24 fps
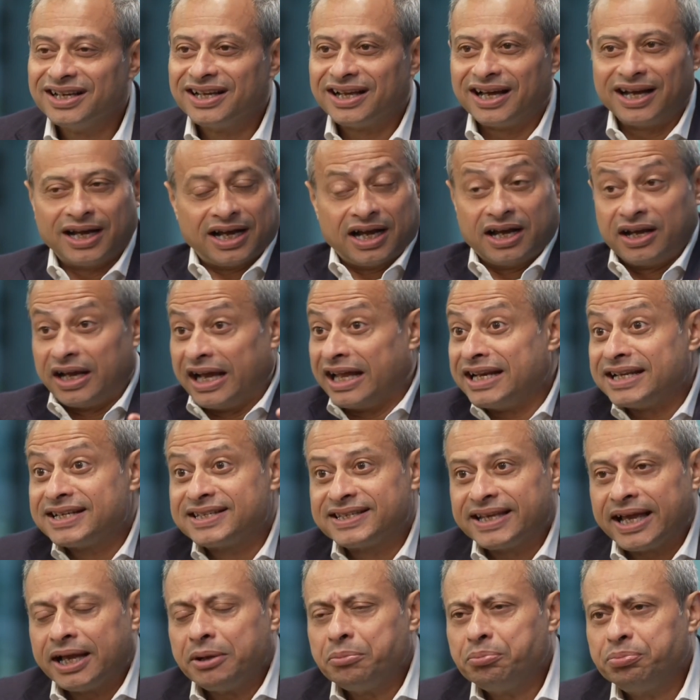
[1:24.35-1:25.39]
Uh, an
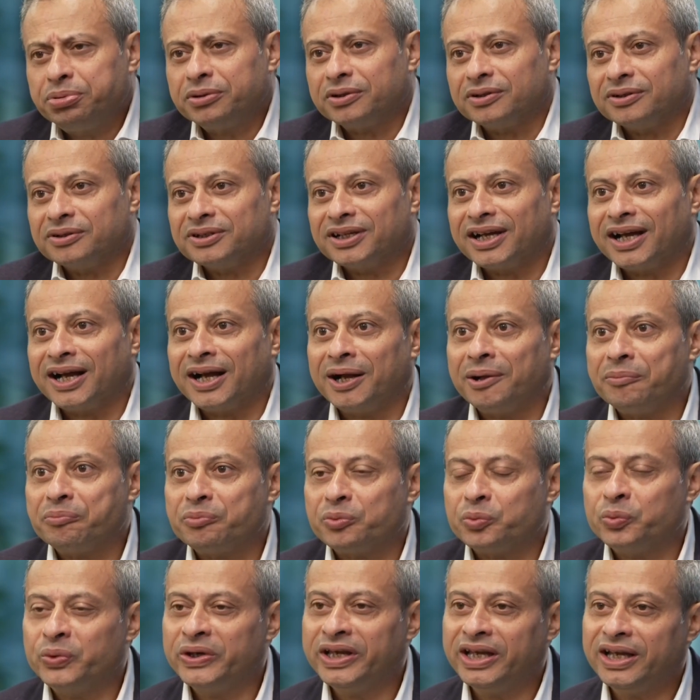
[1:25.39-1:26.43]
example, uh,
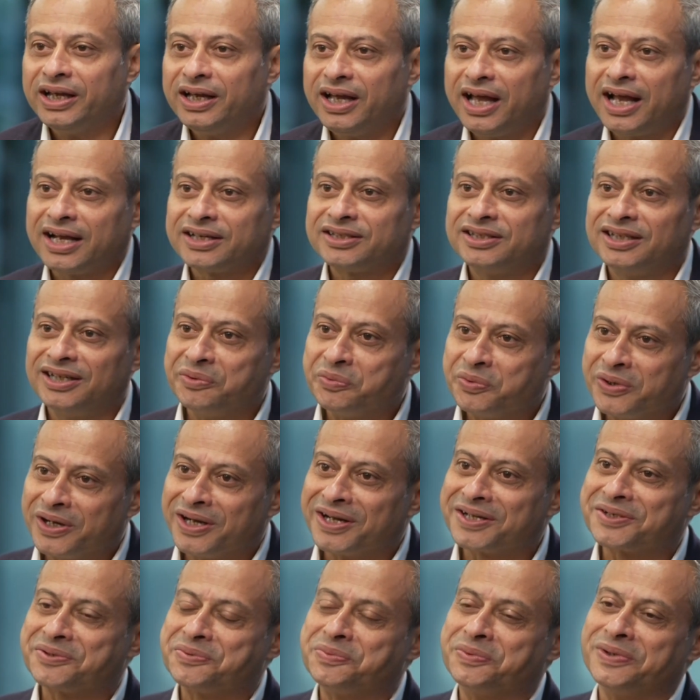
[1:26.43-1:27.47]
we actually
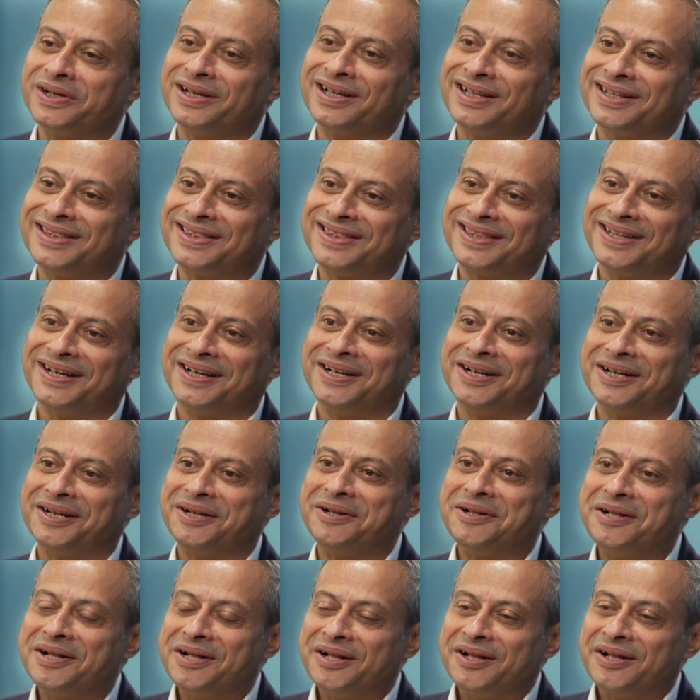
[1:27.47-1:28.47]
worked with uh,